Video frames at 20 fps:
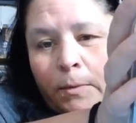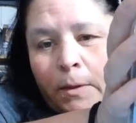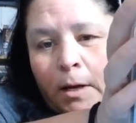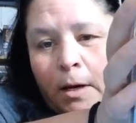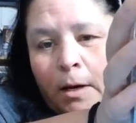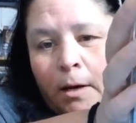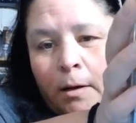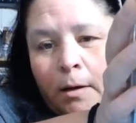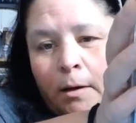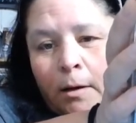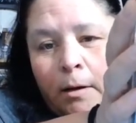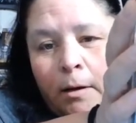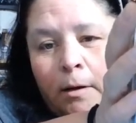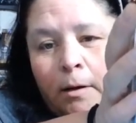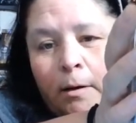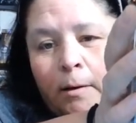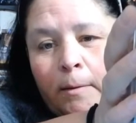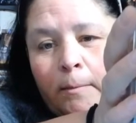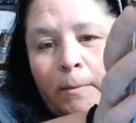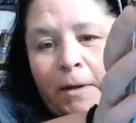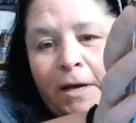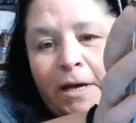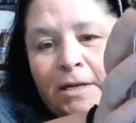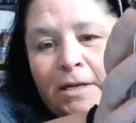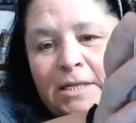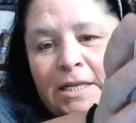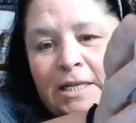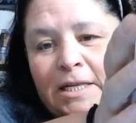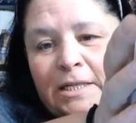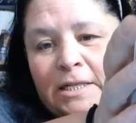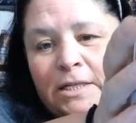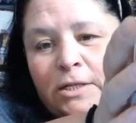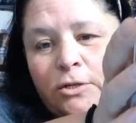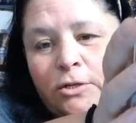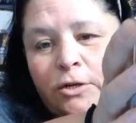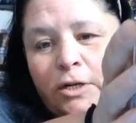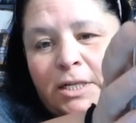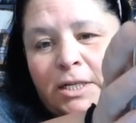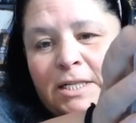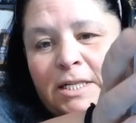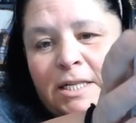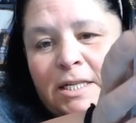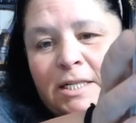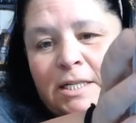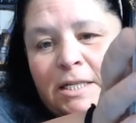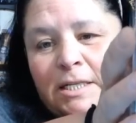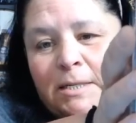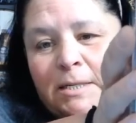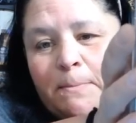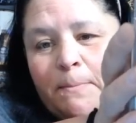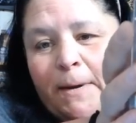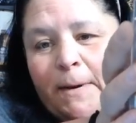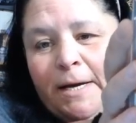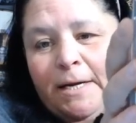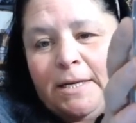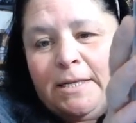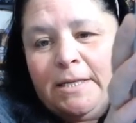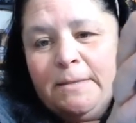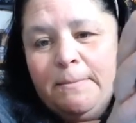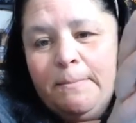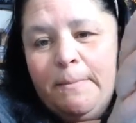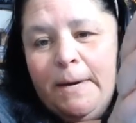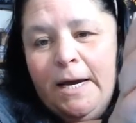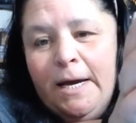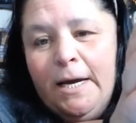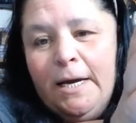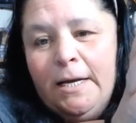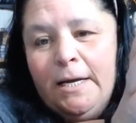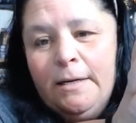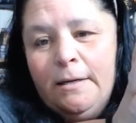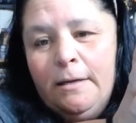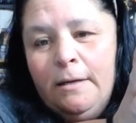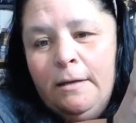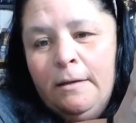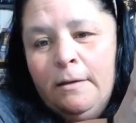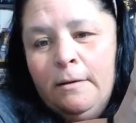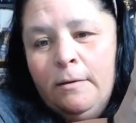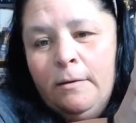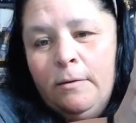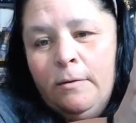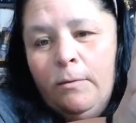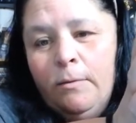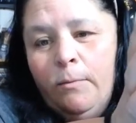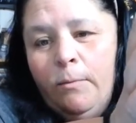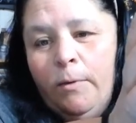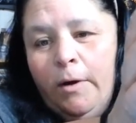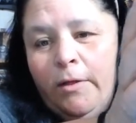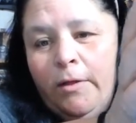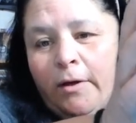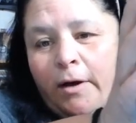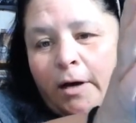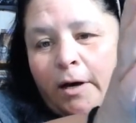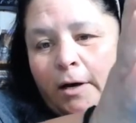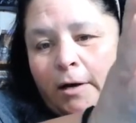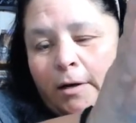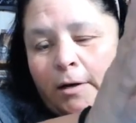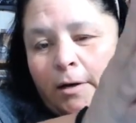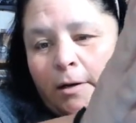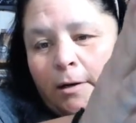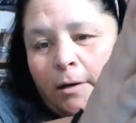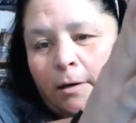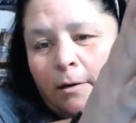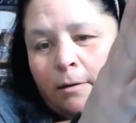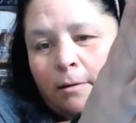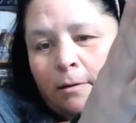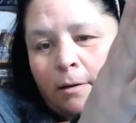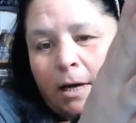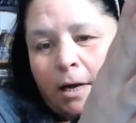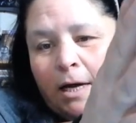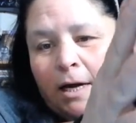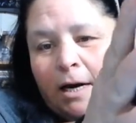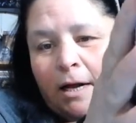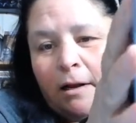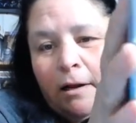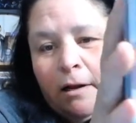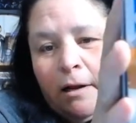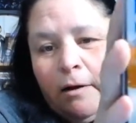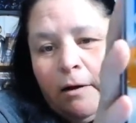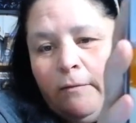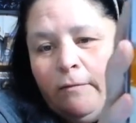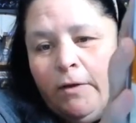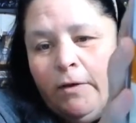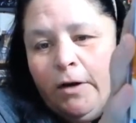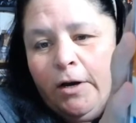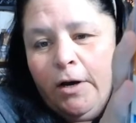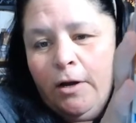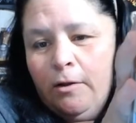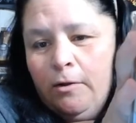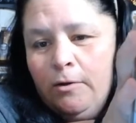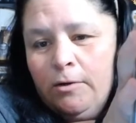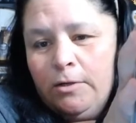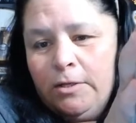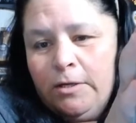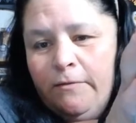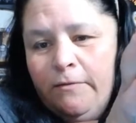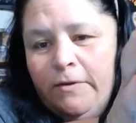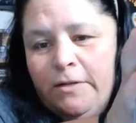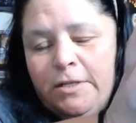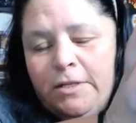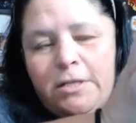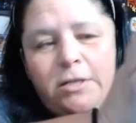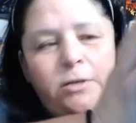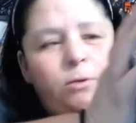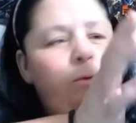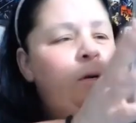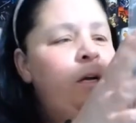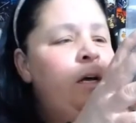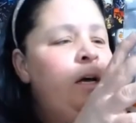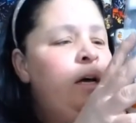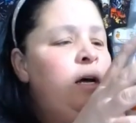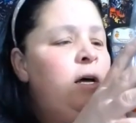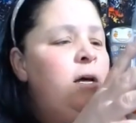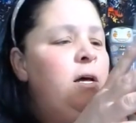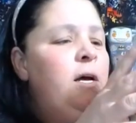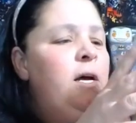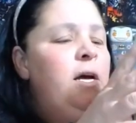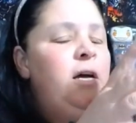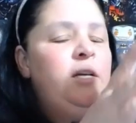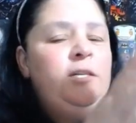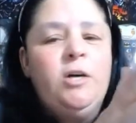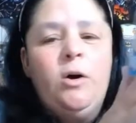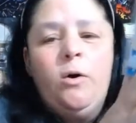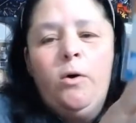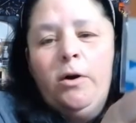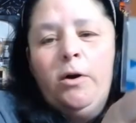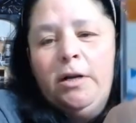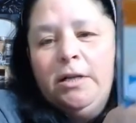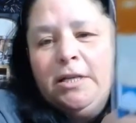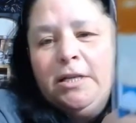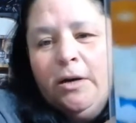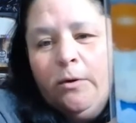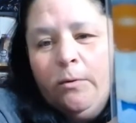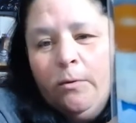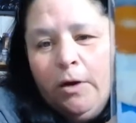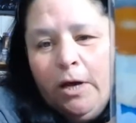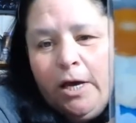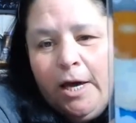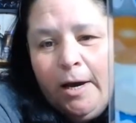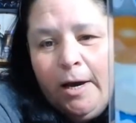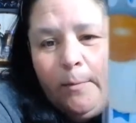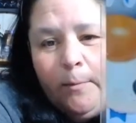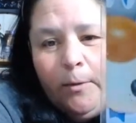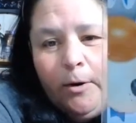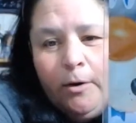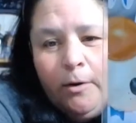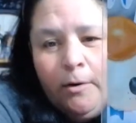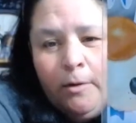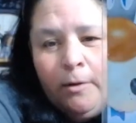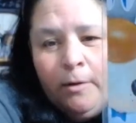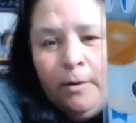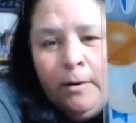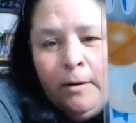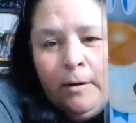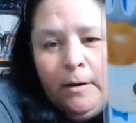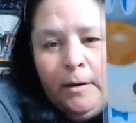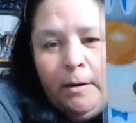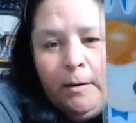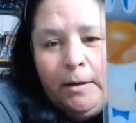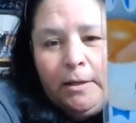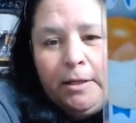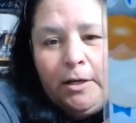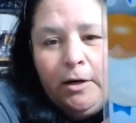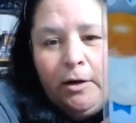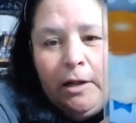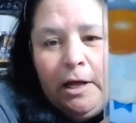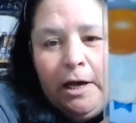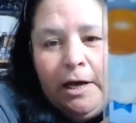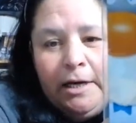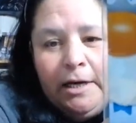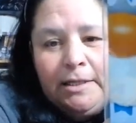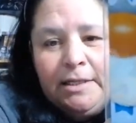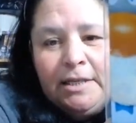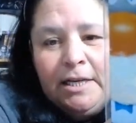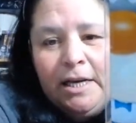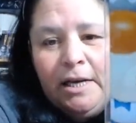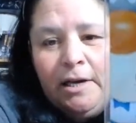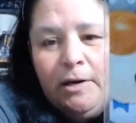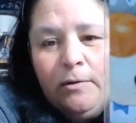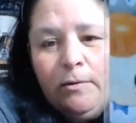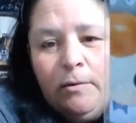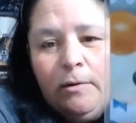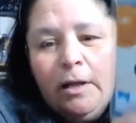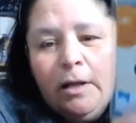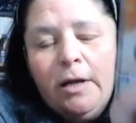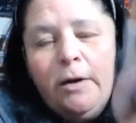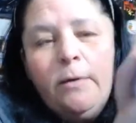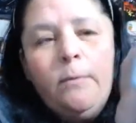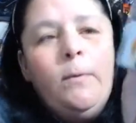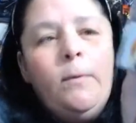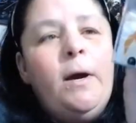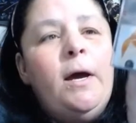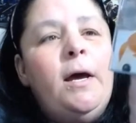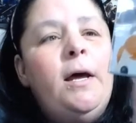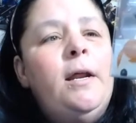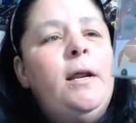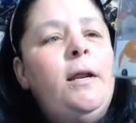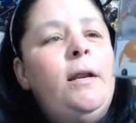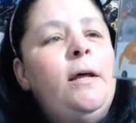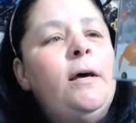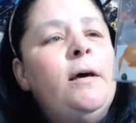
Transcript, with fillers: Because he's dressed as a spaceman with a gun, and I love the colors of his suit. It's hard to tell on camera, but they're like a teal and a red.